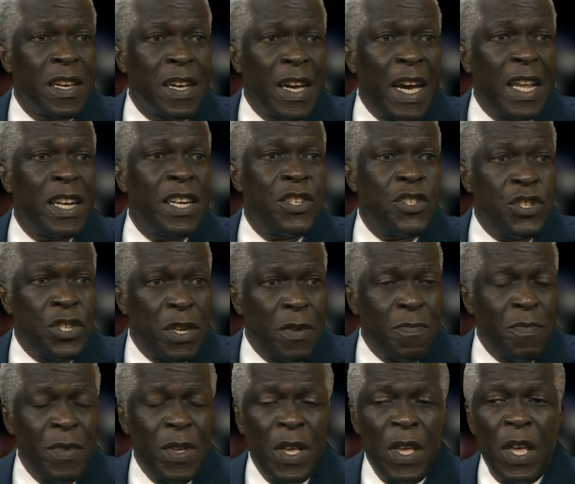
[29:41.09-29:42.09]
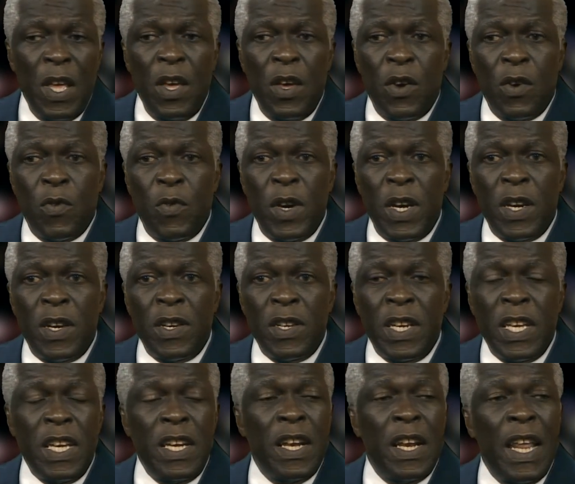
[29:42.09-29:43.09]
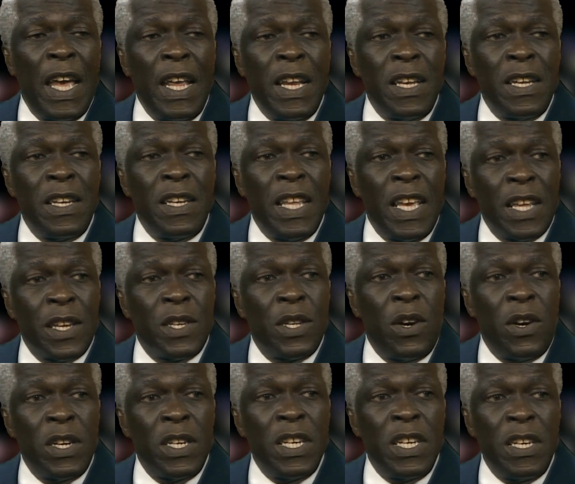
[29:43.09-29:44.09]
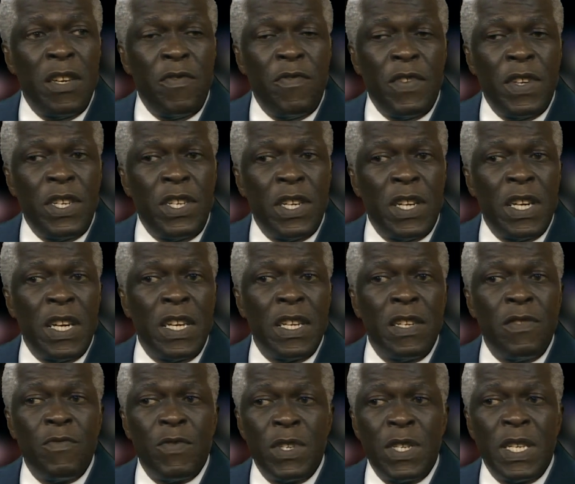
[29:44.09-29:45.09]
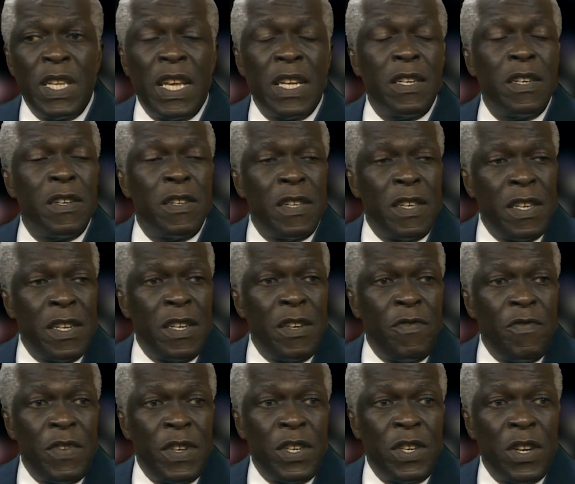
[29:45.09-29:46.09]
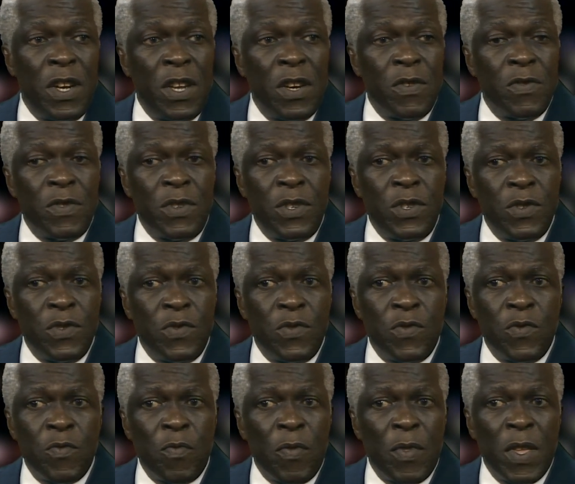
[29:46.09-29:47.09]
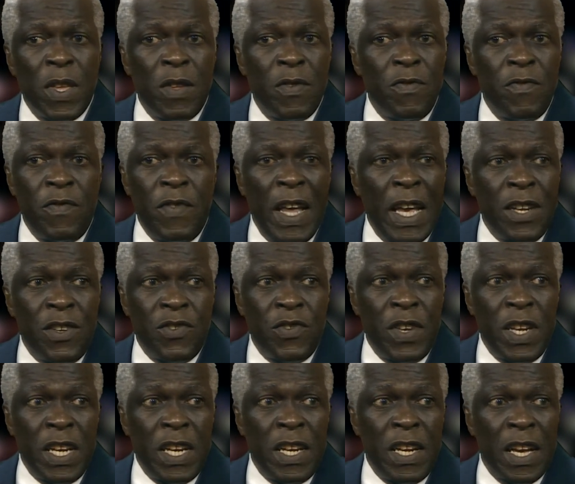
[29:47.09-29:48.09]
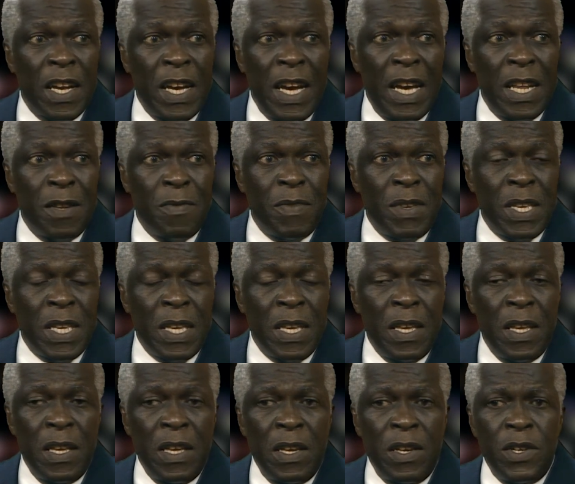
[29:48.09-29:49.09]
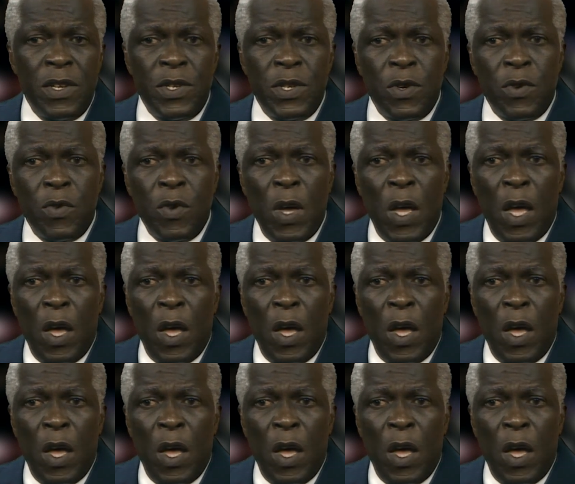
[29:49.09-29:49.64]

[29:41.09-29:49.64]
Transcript: cadetship where the airline takes on the individual and would send the individual out to the flight training academy. So,